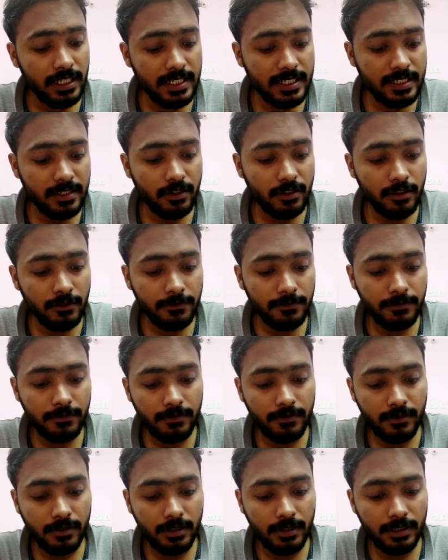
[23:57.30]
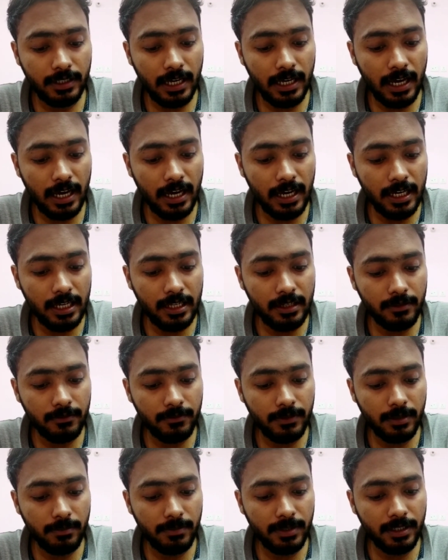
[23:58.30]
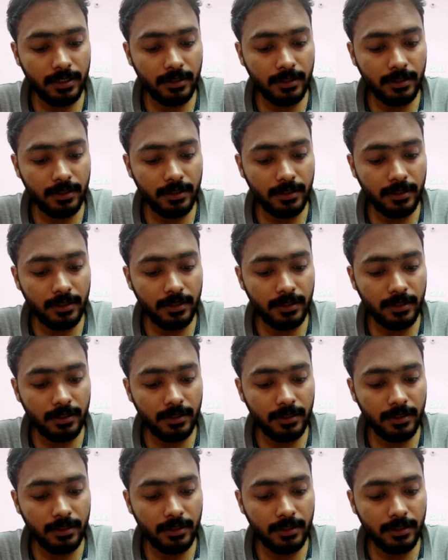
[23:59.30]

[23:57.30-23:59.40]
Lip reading: instead of the r will